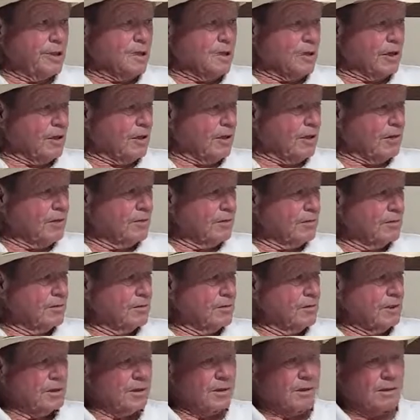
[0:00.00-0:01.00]
ago,
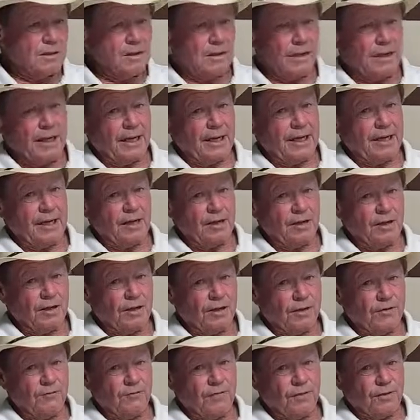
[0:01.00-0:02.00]
a lady
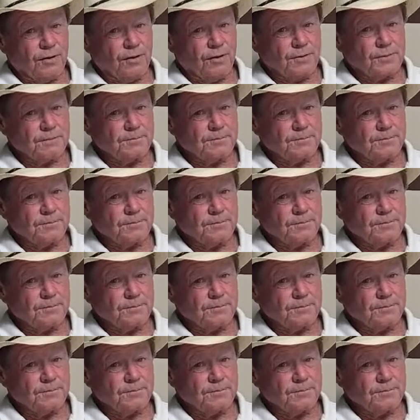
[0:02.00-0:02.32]
looking for